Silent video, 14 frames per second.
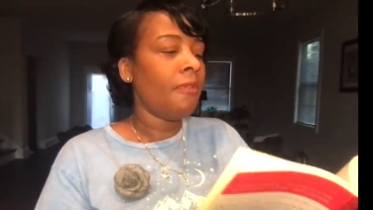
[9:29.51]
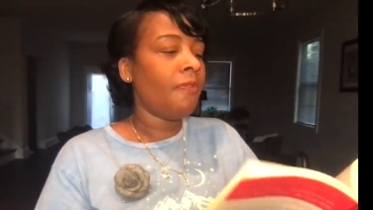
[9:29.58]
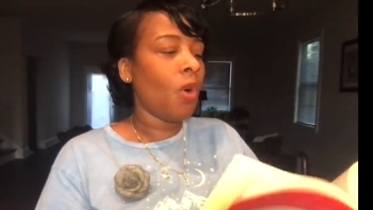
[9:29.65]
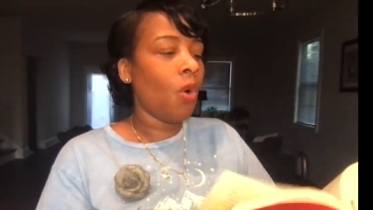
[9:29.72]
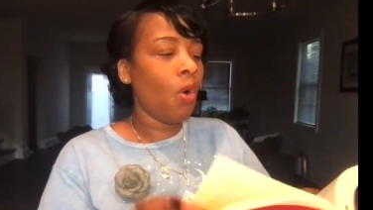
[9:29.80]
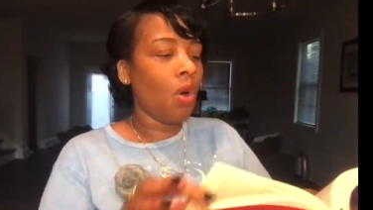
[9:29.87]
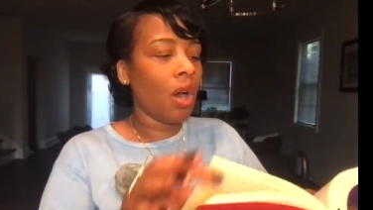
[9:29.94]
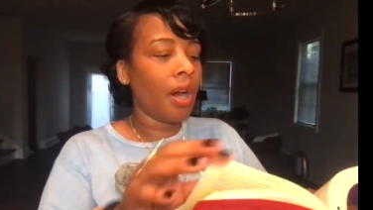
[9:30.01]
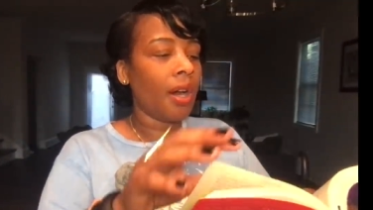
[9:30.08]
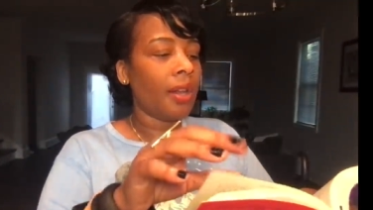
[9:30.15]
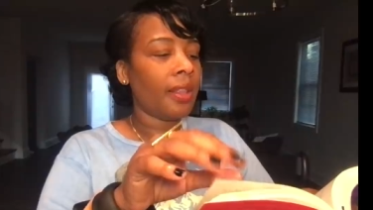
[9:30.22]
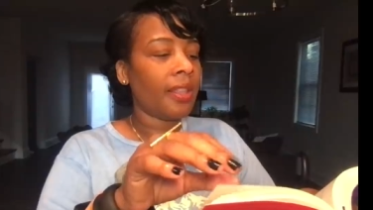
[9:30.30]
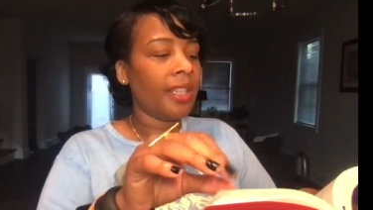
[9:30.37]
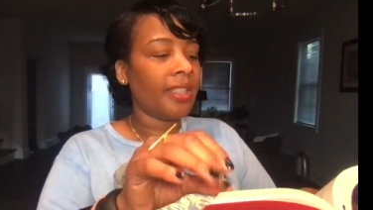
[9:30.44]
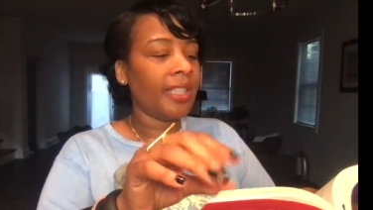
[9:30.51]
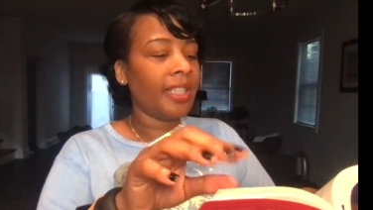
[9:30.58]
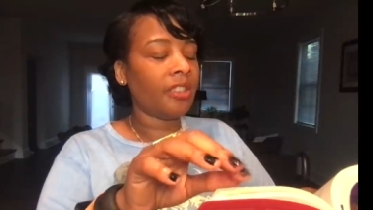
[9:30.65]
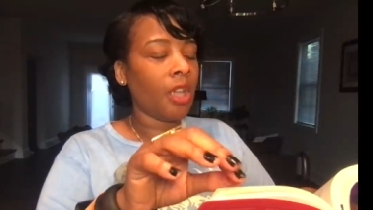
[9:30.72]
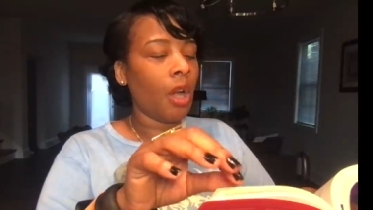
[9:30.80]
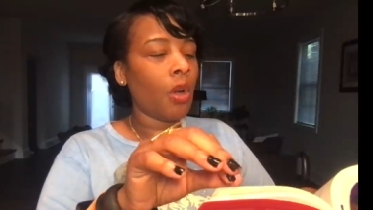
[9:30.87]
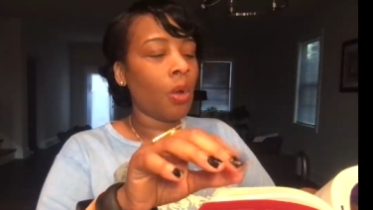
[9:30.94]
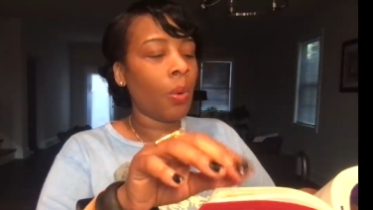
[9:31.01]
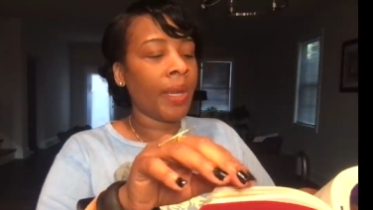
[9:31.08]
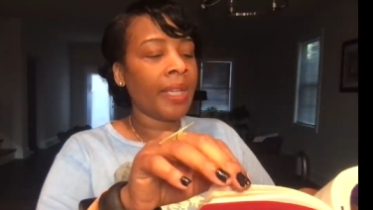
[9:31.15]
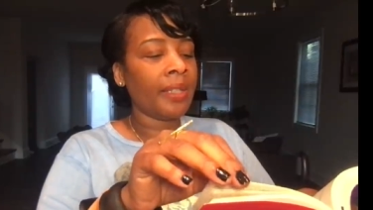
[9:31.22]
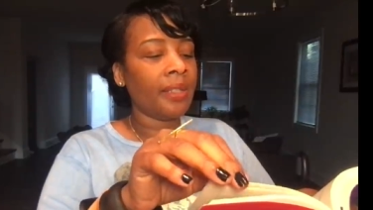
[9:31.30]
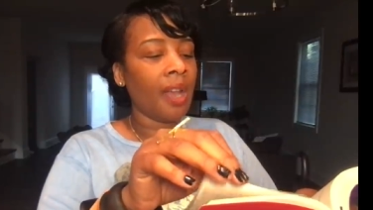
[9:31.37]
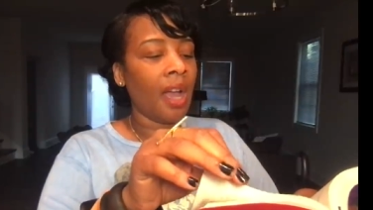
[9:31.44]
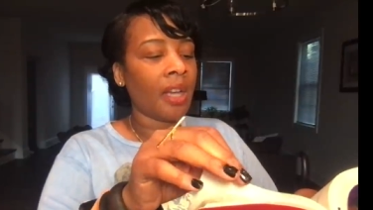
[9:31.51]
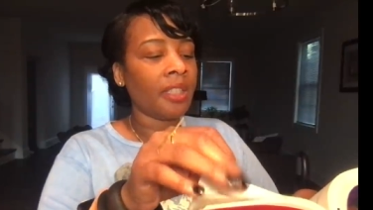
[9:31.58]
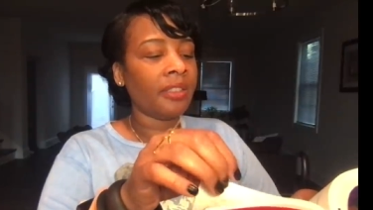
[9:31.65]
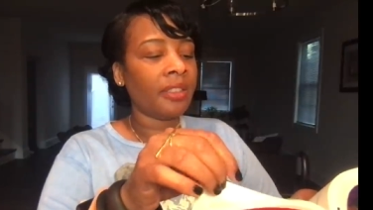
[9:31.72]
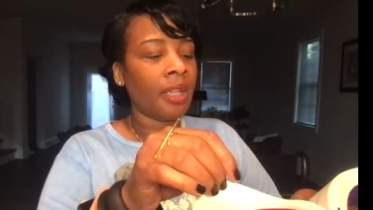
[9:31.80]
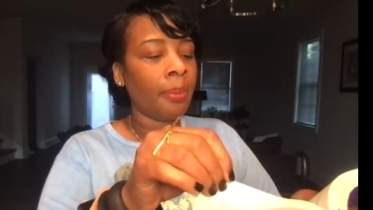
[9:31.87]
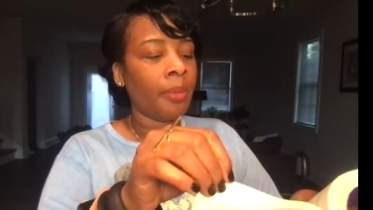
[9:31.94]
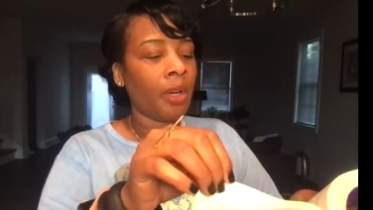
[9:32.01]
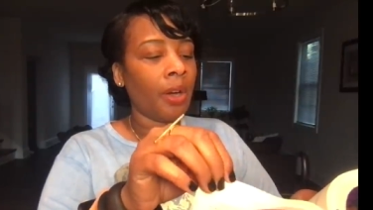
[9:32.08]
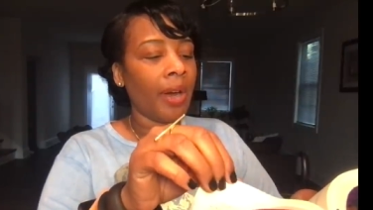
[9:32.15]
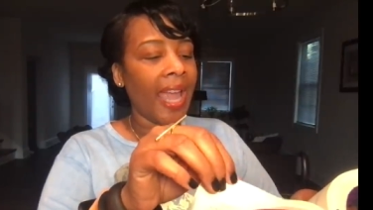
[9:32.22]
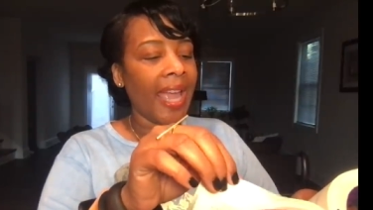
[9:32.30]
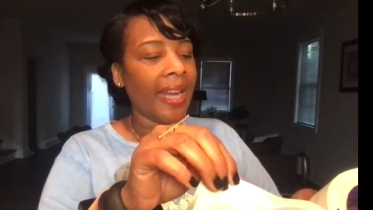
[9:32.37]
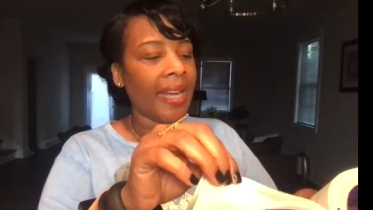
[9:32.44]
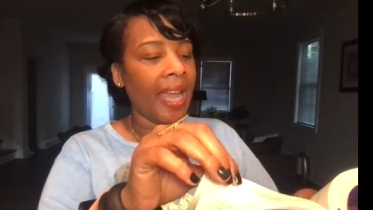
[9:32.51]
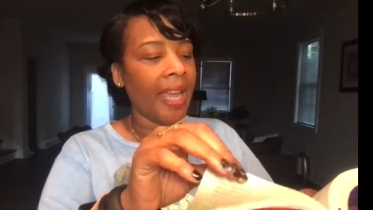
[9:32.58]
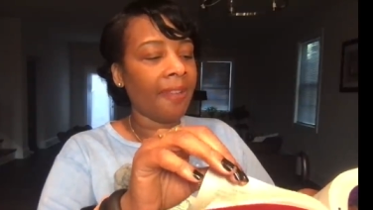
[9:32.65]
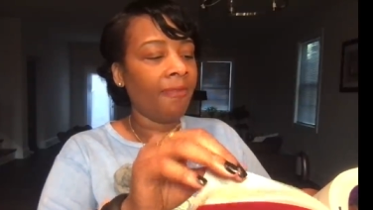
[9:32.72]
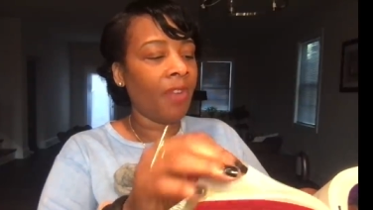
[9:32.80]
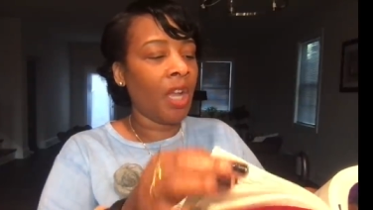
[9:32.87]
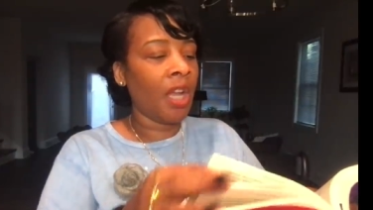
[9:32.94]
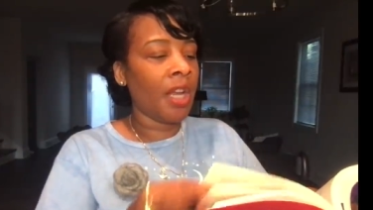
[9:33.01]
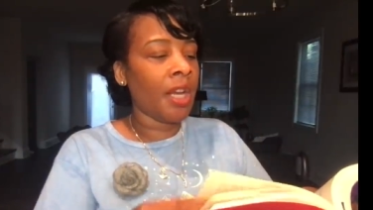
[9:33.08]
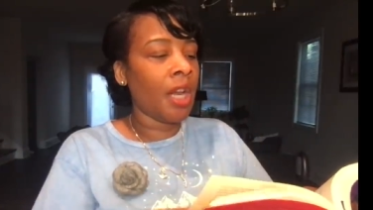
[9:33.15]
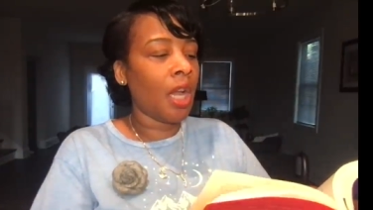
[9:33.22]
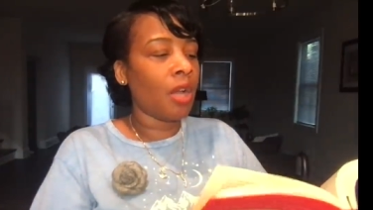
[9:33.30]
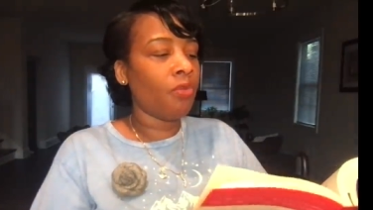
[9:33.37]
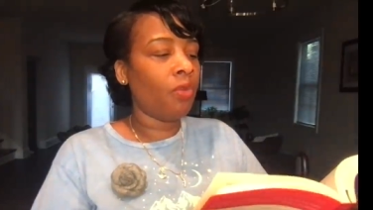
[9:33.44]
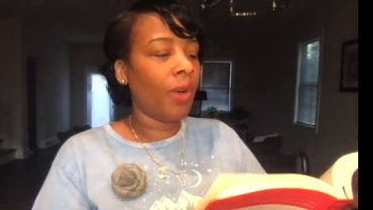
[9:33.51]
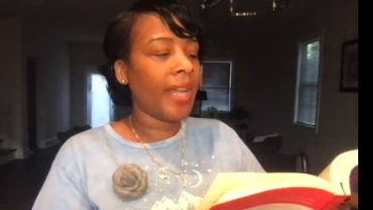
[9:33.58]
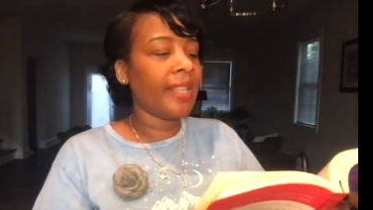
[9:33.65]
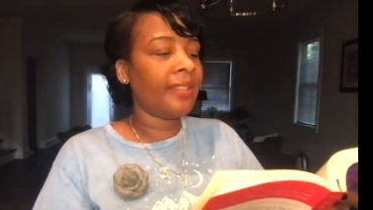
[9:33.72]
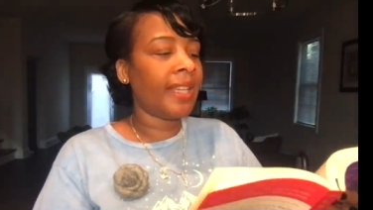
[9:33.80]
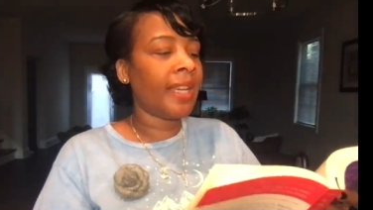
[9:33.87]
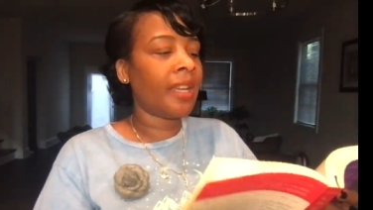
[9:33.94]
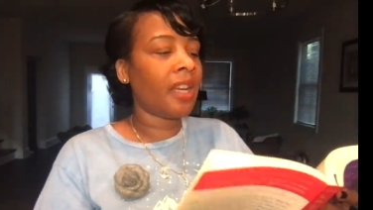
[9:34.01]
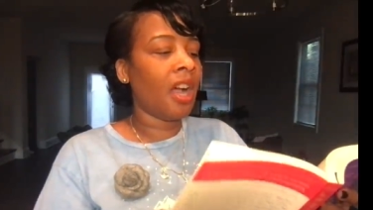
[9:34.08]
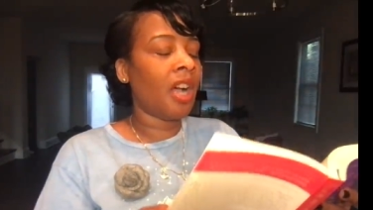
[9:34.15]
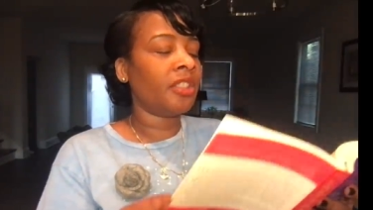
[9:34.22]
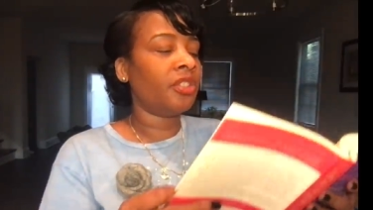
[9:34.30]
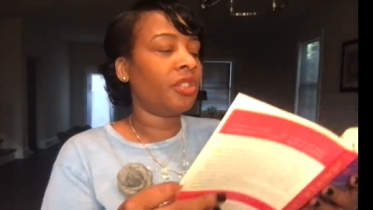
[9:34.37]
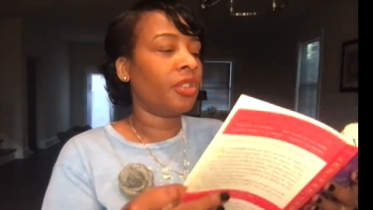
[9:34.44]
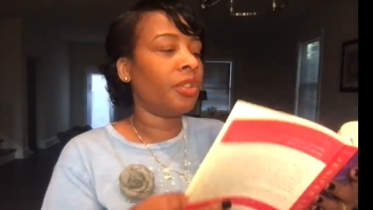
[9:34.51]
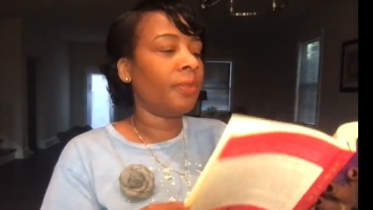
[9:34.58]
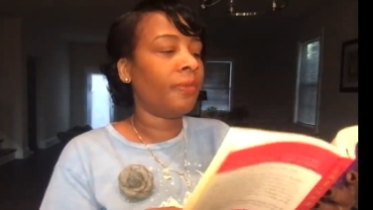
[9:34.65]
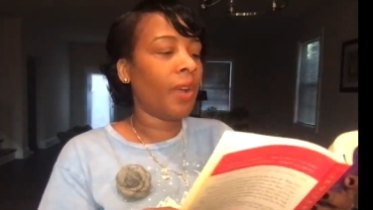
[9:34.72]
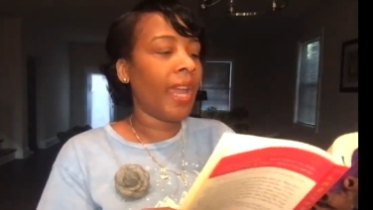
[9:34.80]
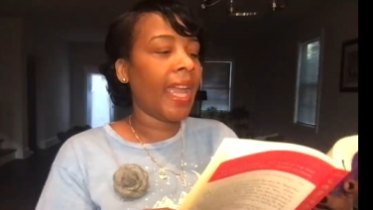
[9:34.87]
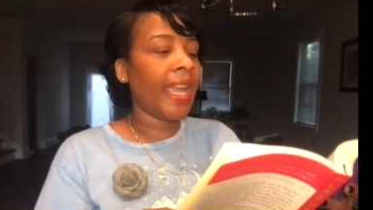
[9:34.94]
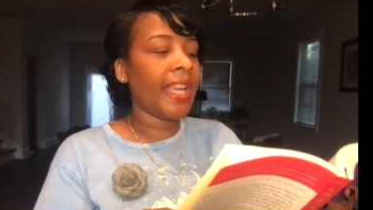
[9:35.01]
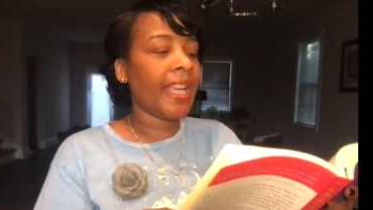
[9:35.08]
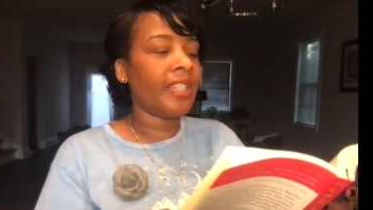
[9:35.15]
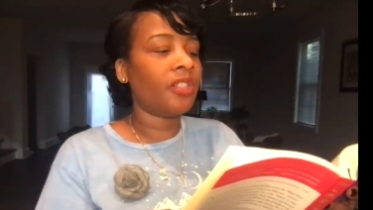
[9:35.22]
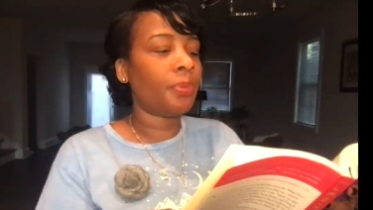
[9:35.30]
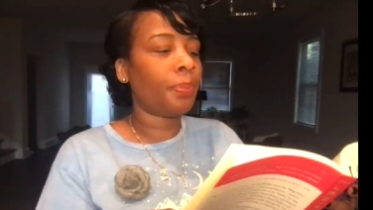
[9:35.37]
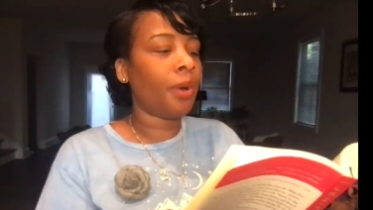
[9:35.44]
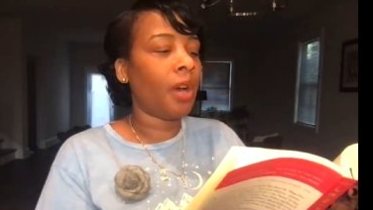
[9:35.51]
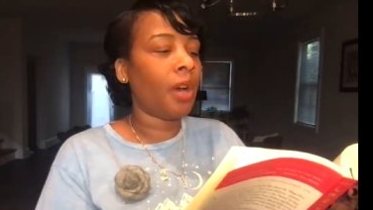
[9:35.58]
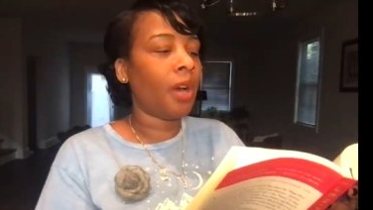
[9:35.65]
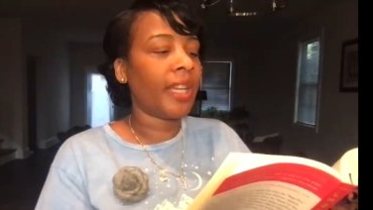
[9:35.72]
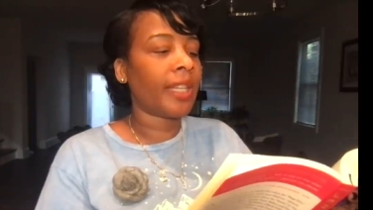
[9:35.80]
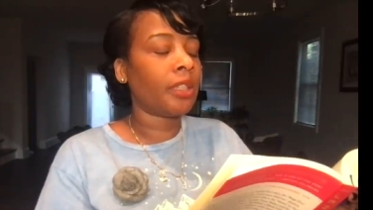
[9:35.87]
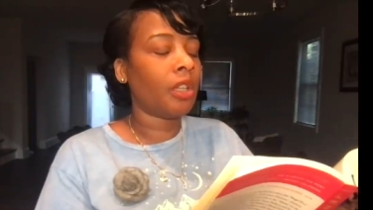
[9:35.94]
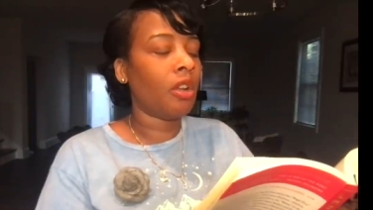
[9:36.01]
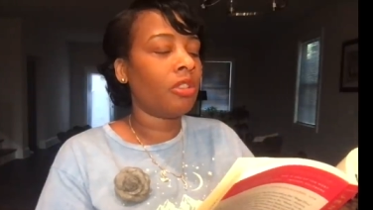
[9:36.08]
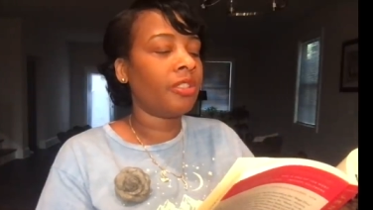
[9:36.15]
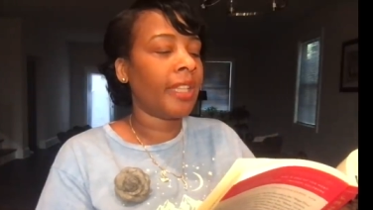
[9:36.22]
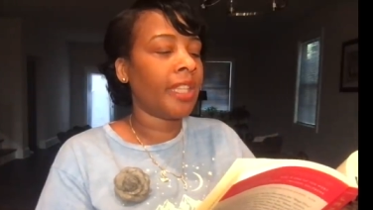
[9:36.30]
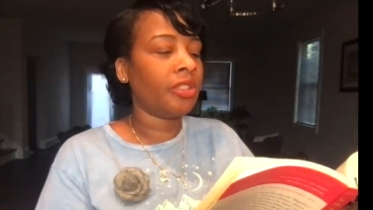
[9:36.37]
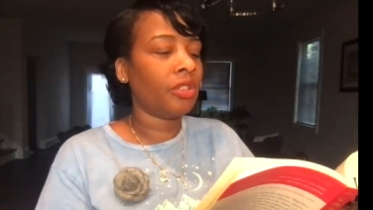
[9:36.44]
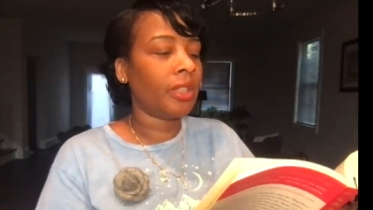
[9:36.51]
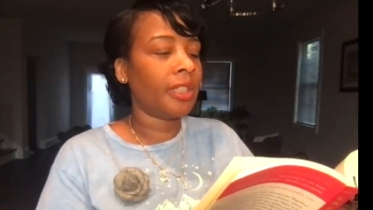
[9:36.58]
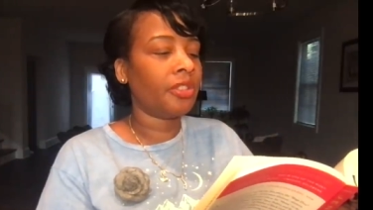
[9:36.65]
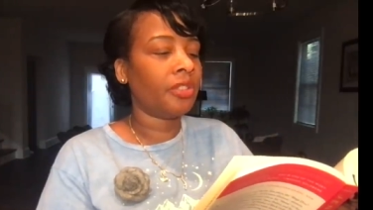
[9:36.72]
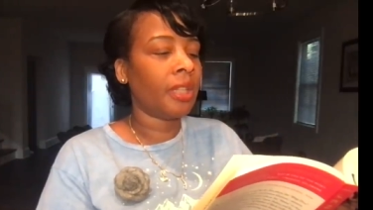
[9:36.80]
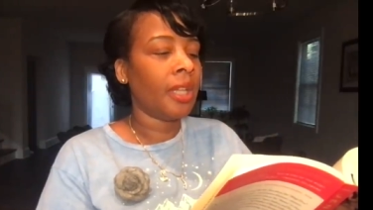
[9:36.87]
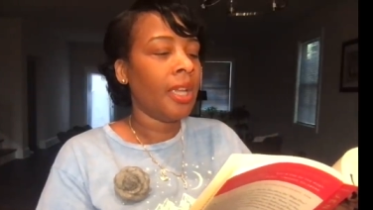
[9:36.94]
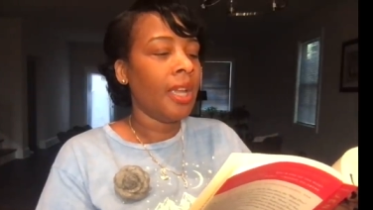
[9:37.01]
for the disco queen Donna Summer at a fundraising concert for AIDS Project Los Angeles.